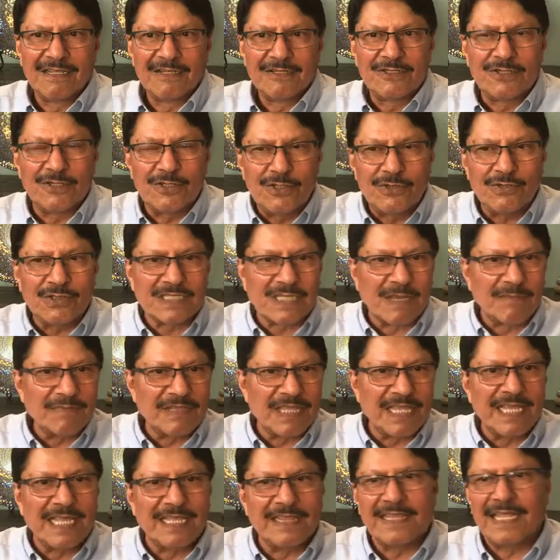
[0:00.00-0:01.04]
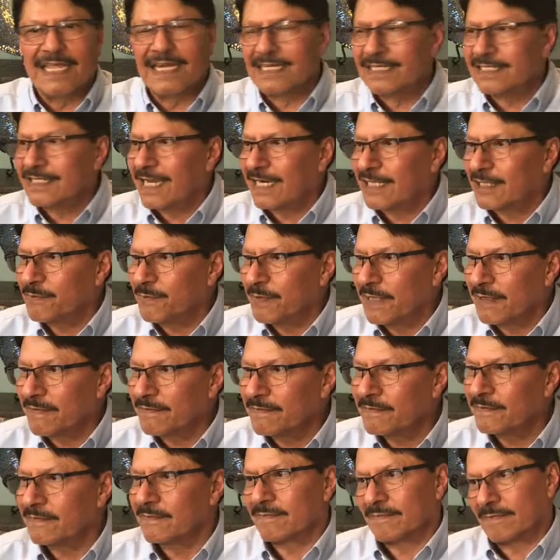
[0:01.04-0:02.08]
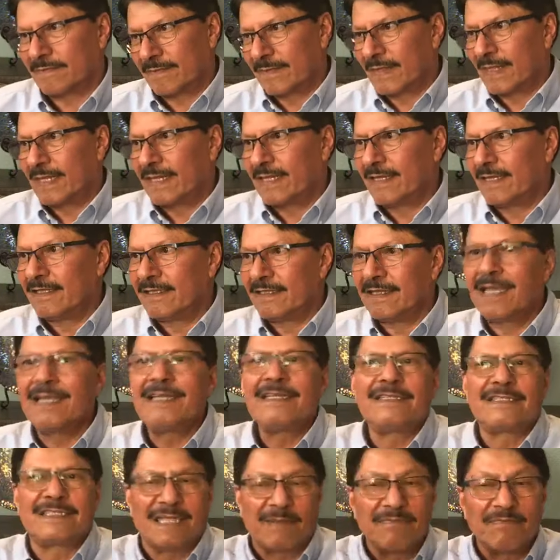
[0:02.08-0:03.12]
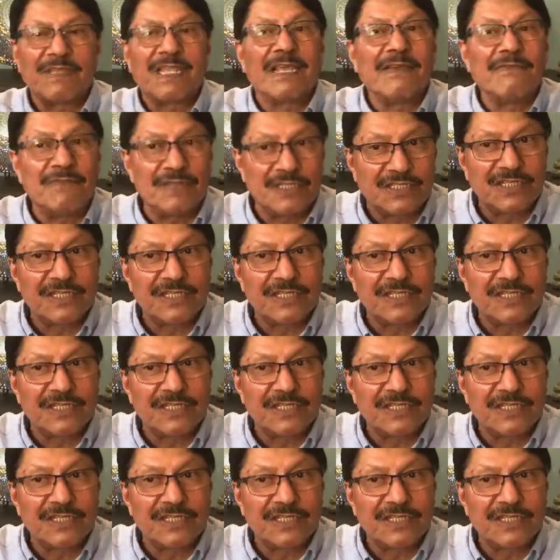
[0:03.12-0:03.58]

to do something and they reject me? There's something